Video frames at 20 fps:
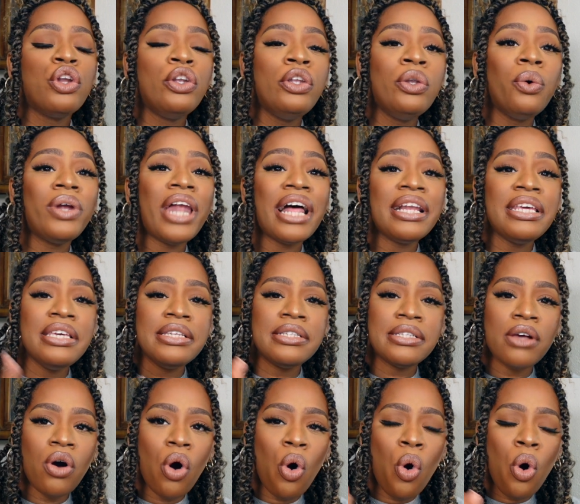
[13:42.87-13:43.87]
Know that
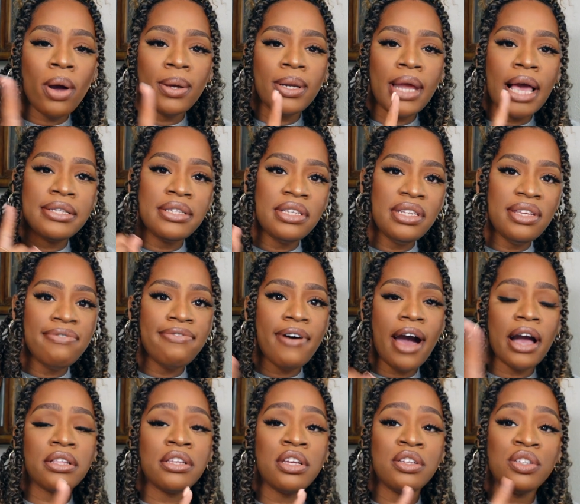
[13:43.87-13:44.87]
he's organizing the
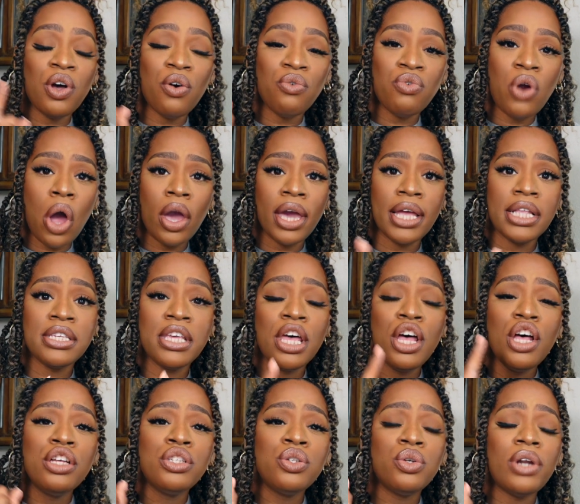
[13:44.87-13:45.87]
factors around it
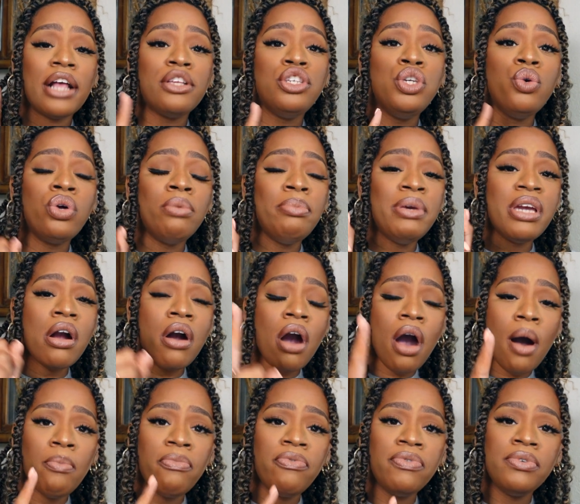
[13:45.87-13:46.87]
so that you will be
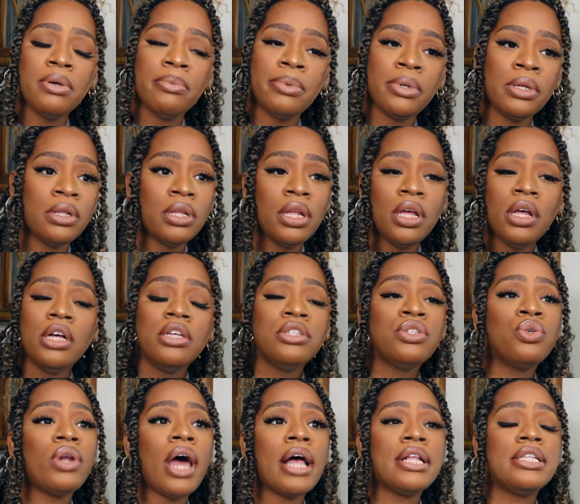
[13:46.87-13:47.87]
comfortable,
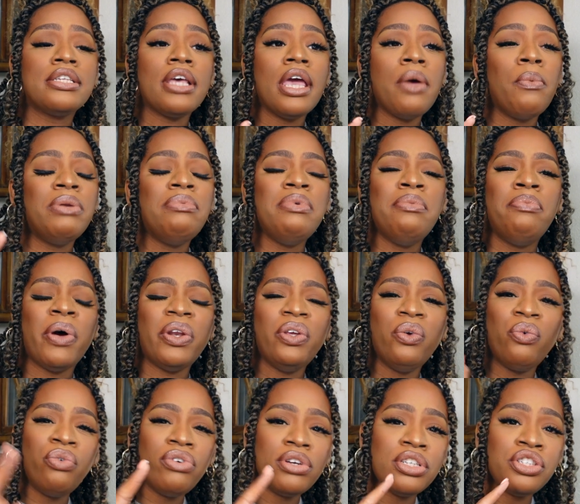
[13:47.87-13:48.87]
so that it would be
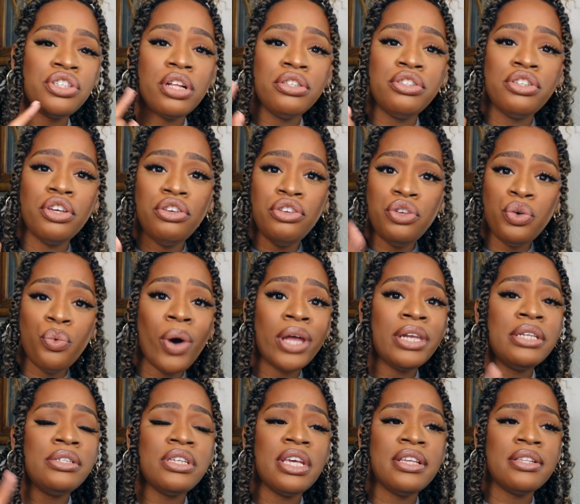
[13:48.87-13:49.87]
beneficial to you
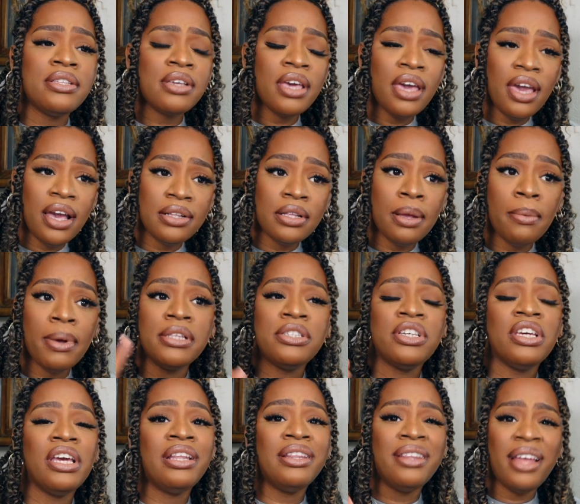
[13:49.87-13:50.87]
and to his kingdom and
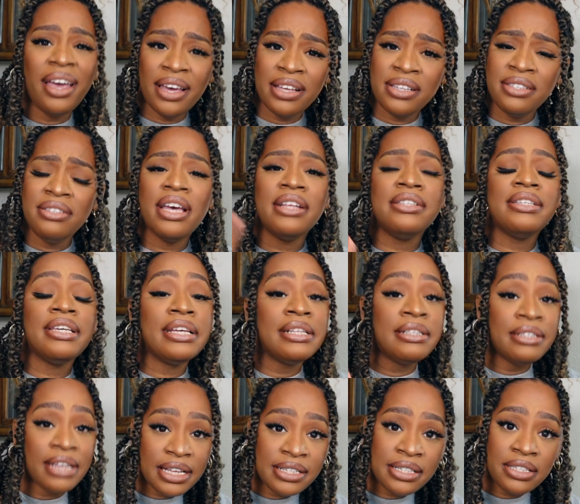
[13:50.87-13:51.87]
to your legacy and to your
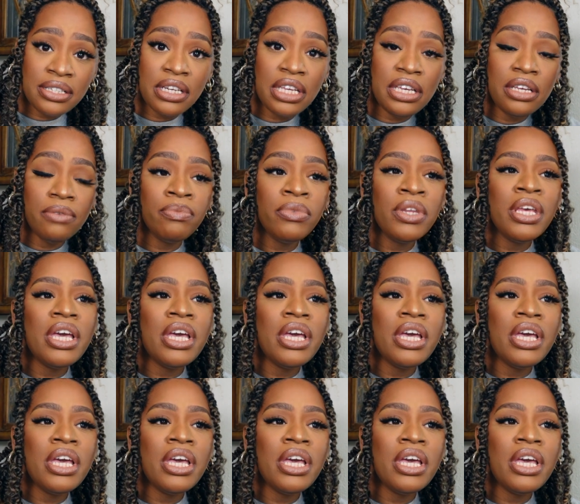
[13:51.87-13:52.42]
destiny.